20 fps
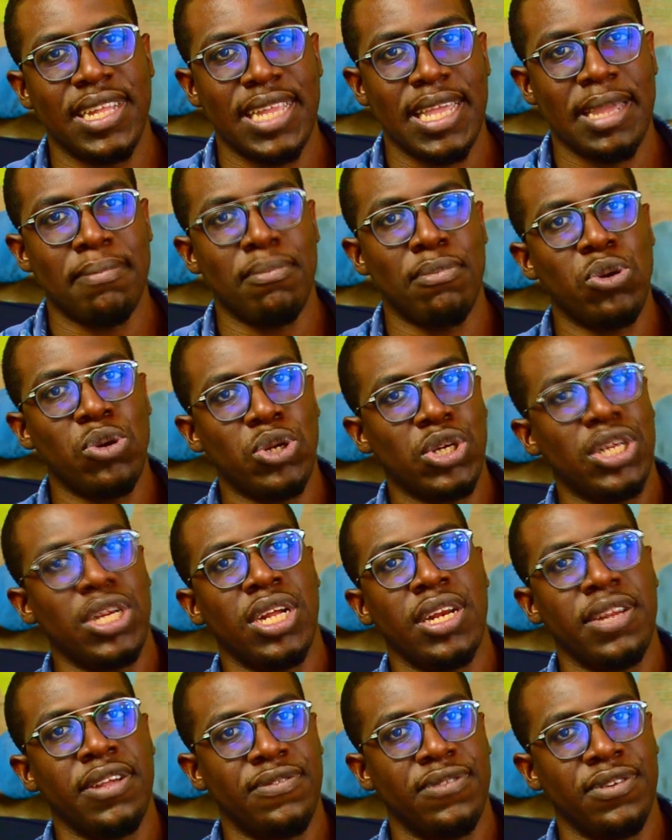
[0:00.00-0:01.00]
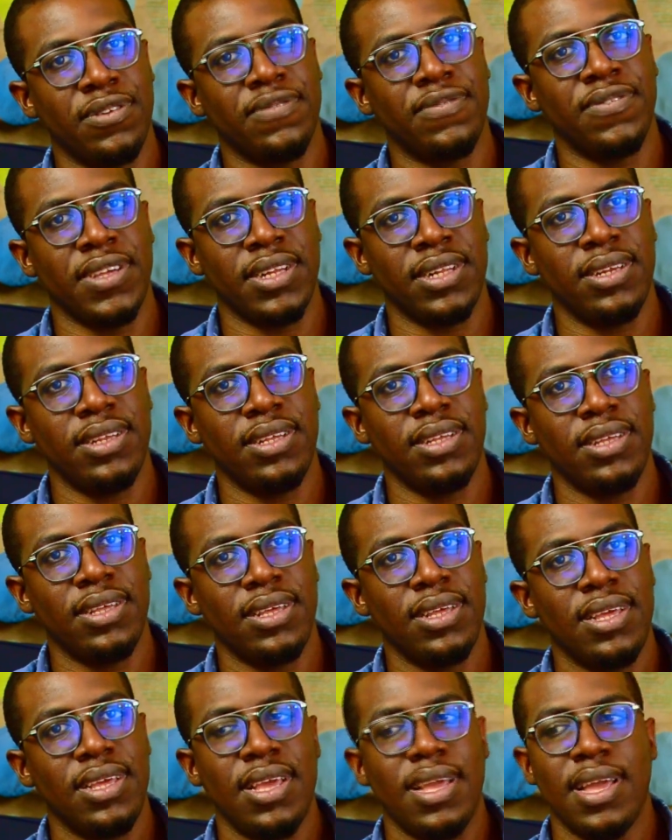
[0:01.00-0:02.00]
emotionally fulfilled,
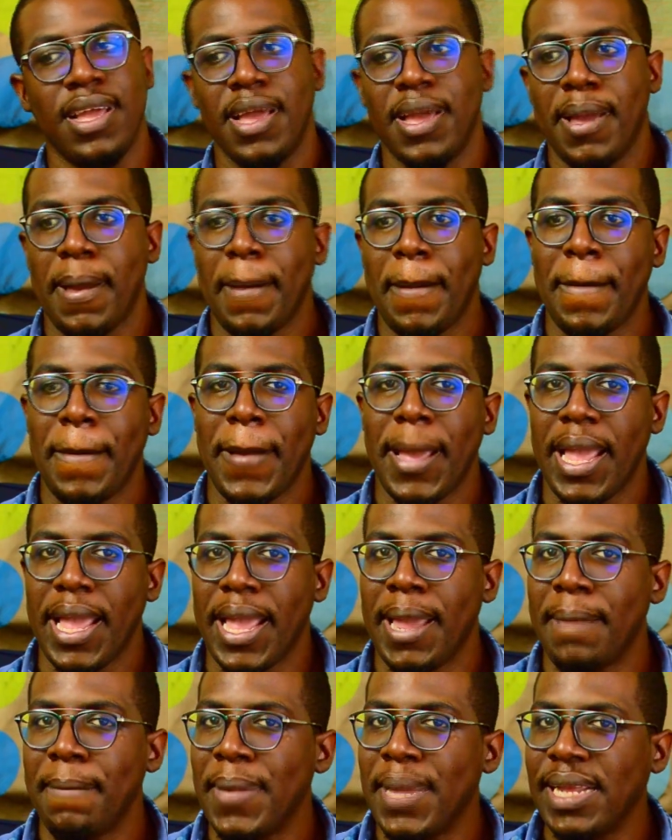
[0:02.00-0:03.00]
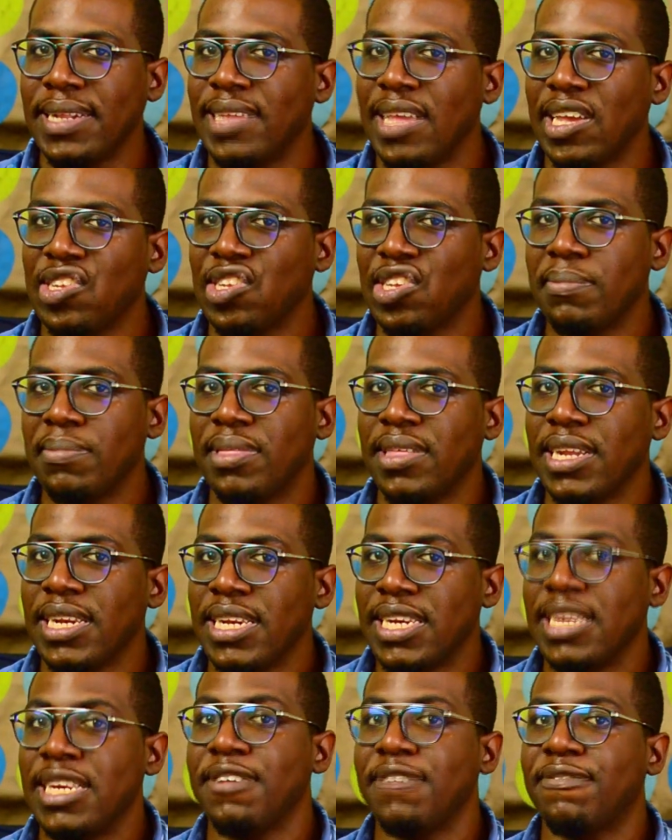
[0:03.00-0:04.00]
it may take something
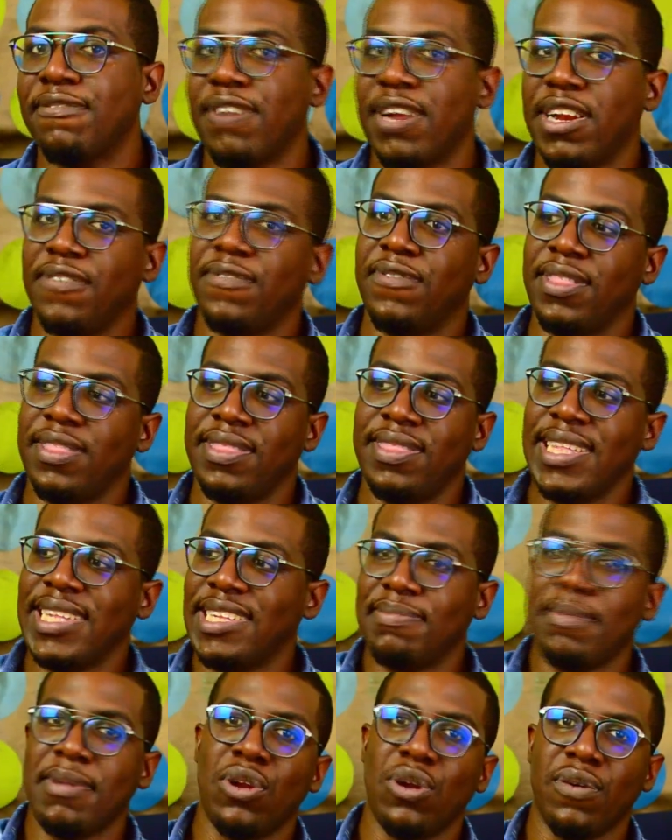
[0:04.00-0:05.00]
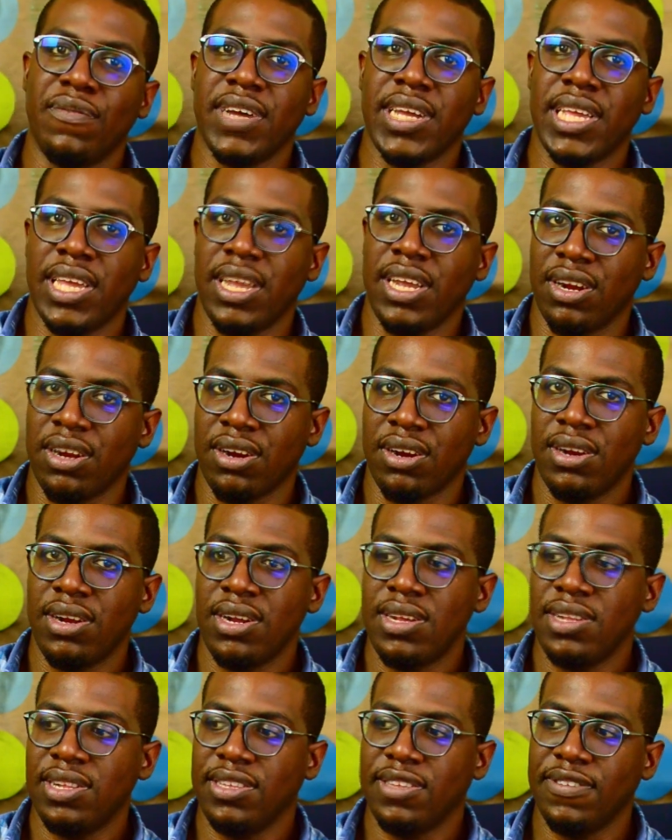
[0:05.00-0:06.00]
different for this man over here
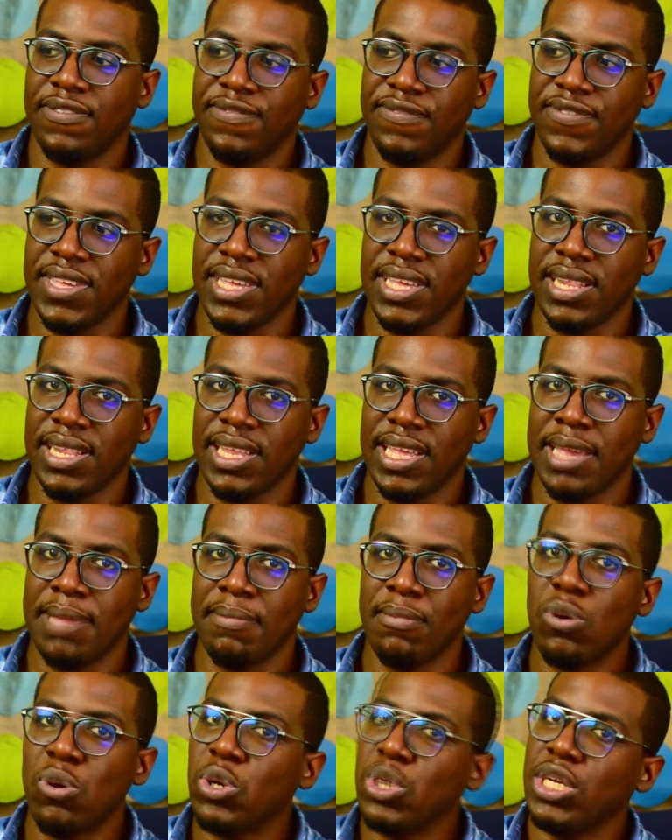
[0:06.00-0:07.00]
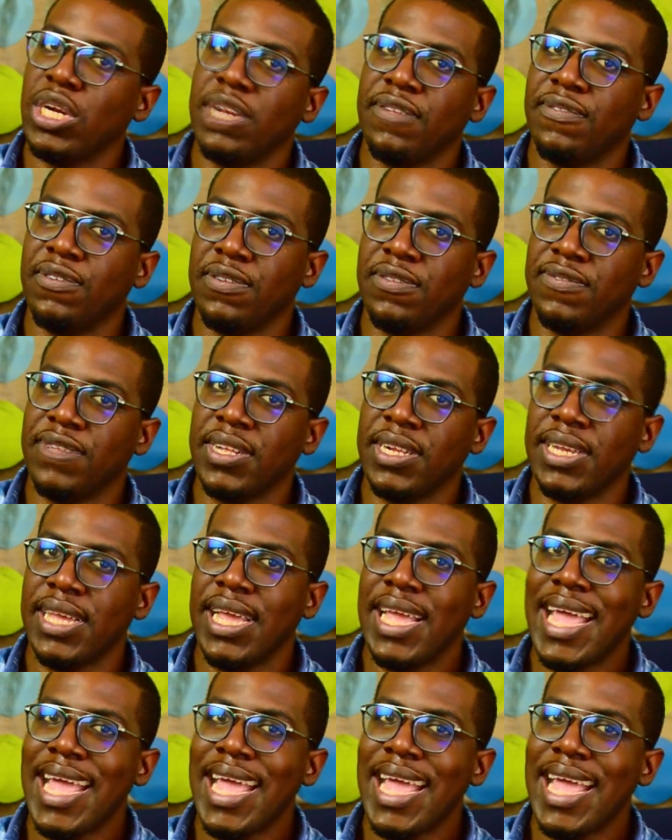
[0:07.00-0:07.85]
to feel emotionally fulfilled.